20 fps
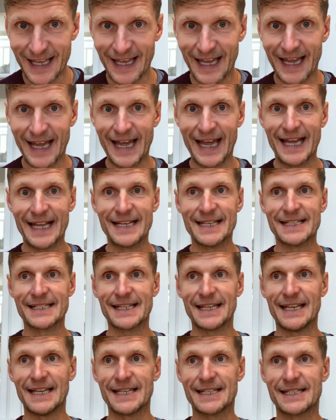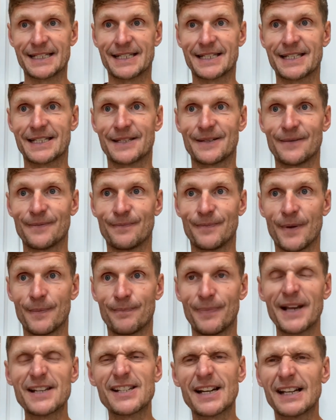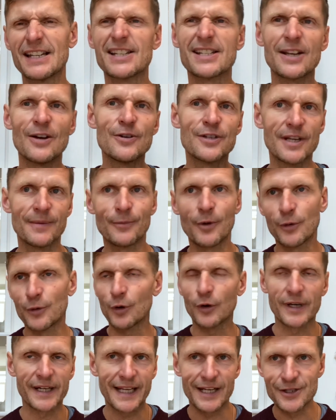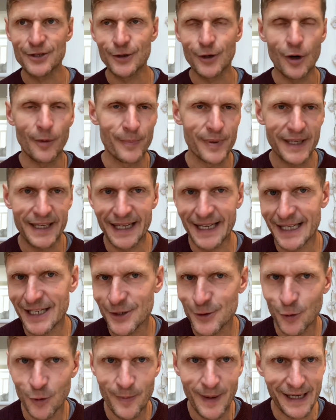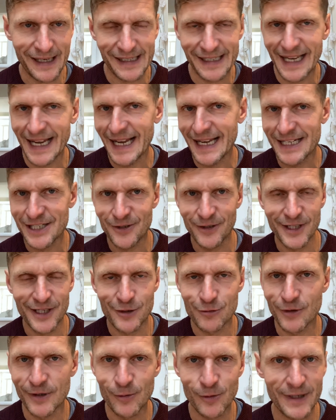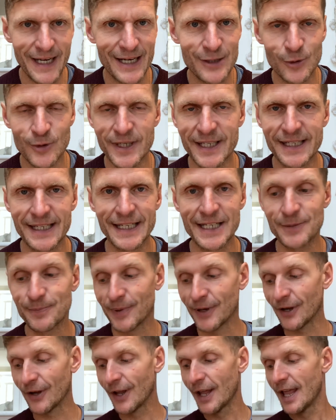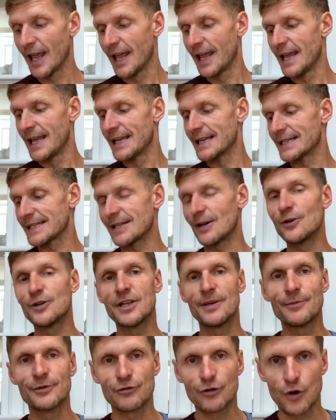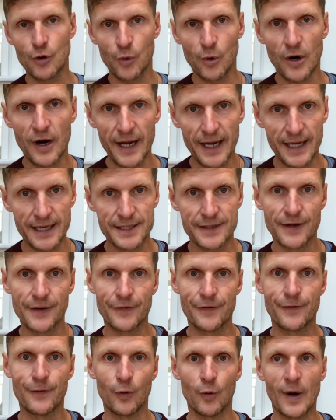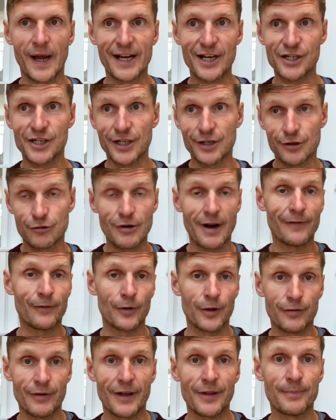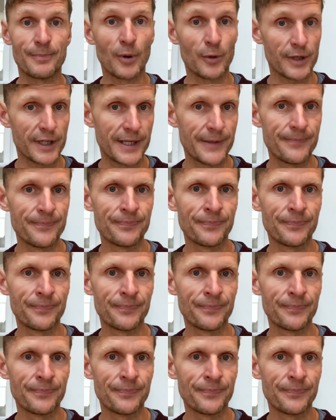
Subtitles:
And it's basically sodium. I'm not going to get too complicated, talk about glands like the adrenal glands or kidneys, but sodium is required for energy to travel throughout the body.